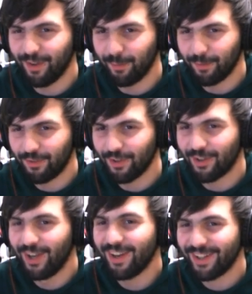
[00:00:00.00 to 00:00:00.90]
and it was
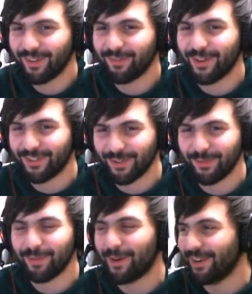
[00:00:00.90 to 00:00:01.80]
your version
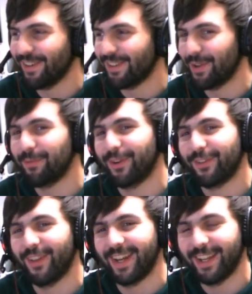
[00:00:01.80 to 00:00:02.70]
with Partnership
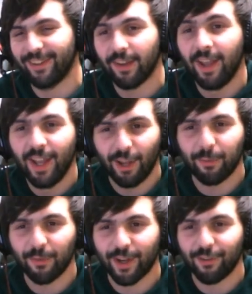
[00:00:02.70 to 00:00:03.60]
versus like his
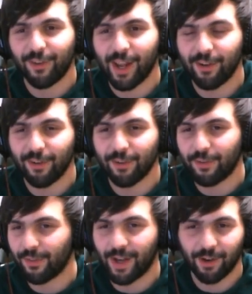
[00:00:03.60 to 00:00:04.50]
was like a standard
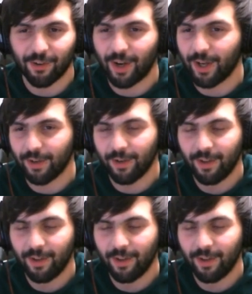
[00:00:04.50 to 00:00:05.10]
Sith Holocron,